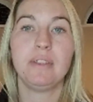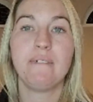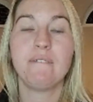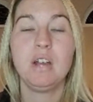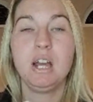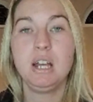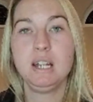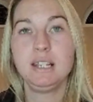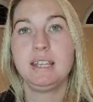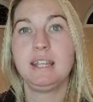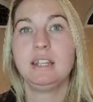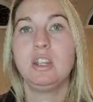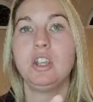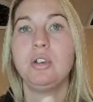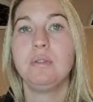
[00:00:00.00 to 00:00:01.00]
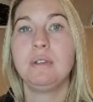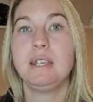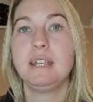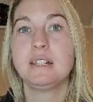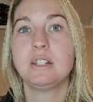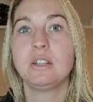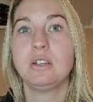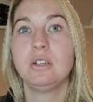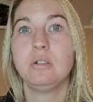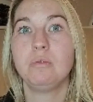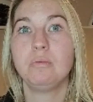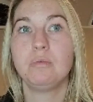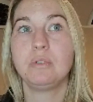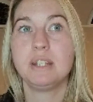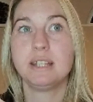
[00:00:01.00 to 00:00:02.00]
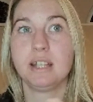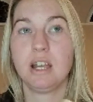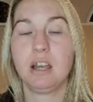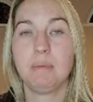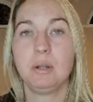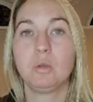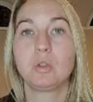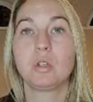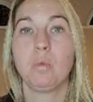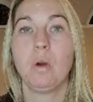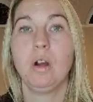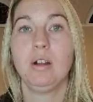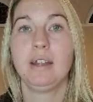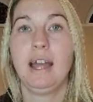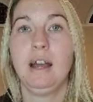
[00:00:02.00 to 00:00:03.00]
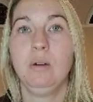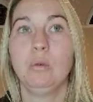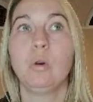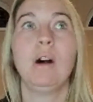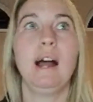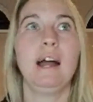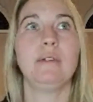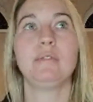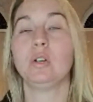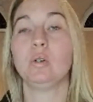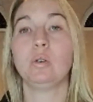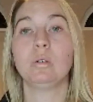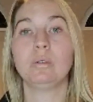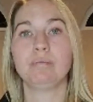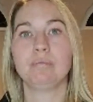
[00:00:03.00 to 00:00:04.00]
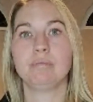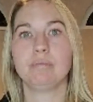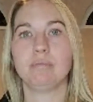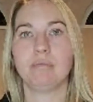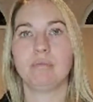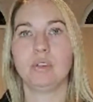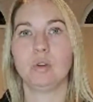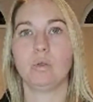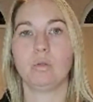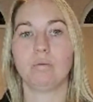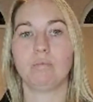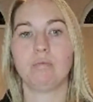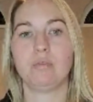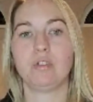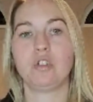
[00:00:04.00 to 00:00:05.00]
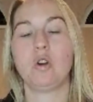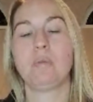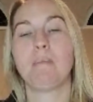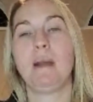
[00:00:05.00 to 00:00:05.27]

the first thing that you need to determine or to work out, or have your dog